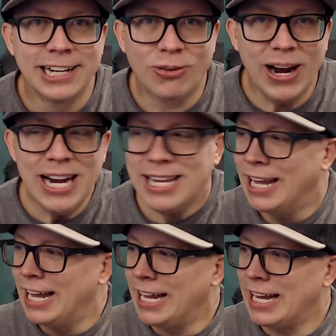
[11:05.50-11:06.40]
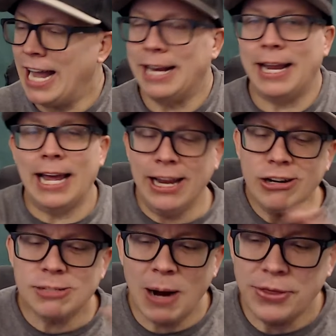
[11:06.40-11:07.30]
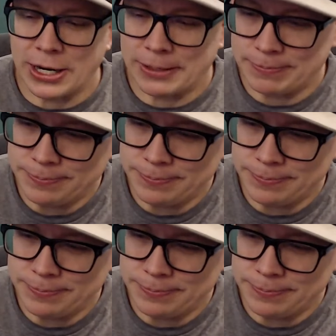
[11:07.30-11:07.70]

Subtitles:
Great, and here's my thing.